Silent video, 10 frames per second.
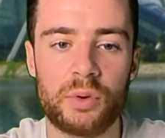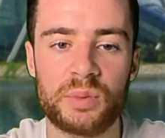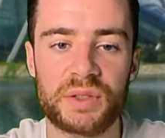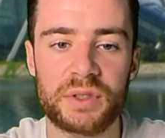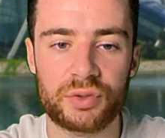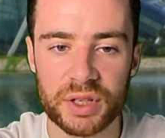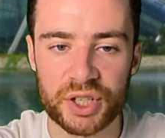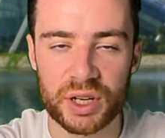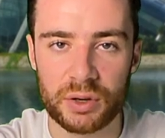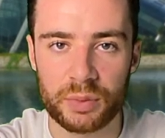formed of a
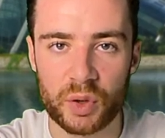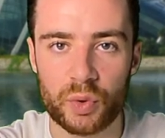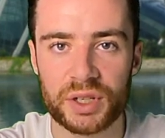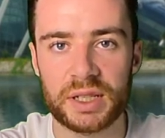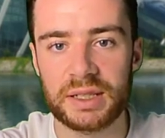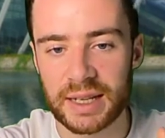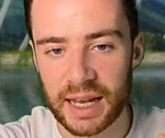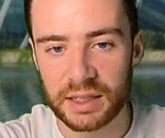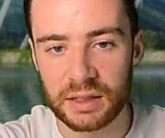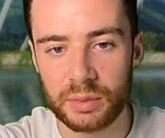grid shell that works in
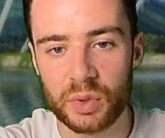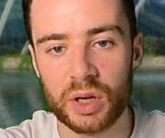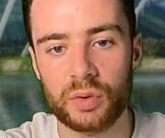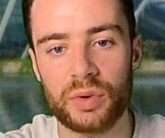tandem